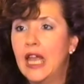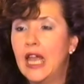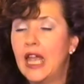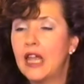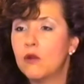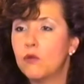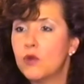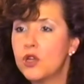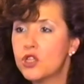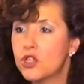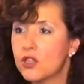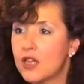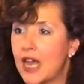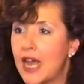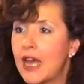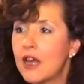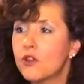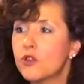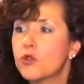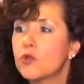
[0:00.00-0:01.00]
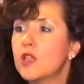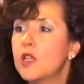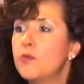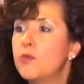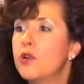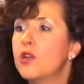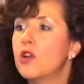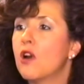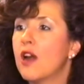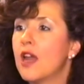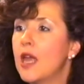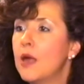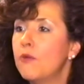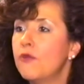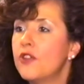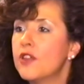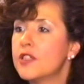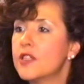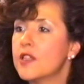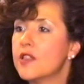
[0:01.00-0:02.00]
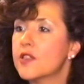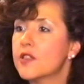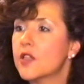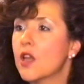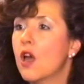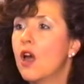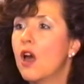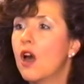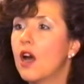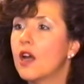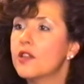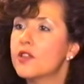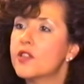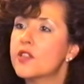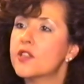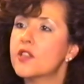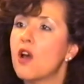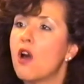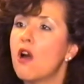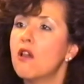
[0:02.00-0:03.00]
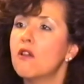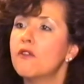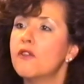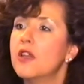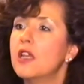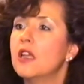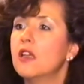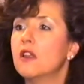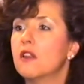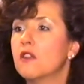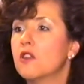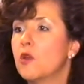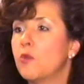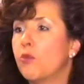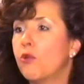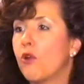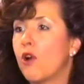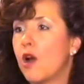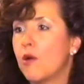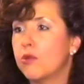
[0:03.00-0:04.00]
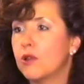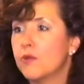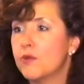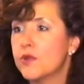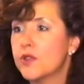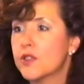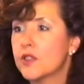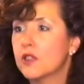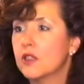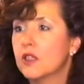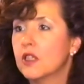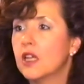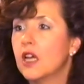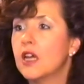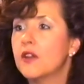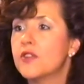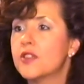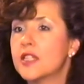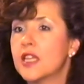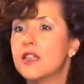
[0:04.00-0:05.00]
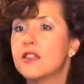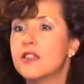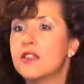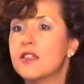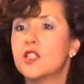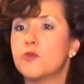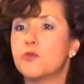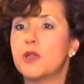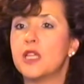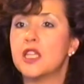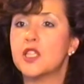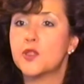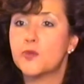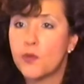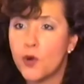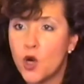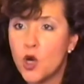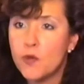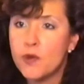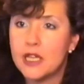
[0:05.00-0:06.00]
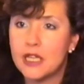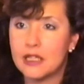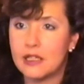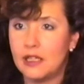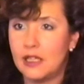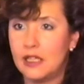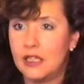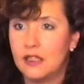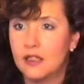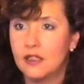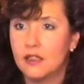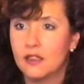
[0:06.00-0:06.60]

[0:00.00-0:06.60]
And we should actually put our emphasis on solving the problems of sentient beings permanently,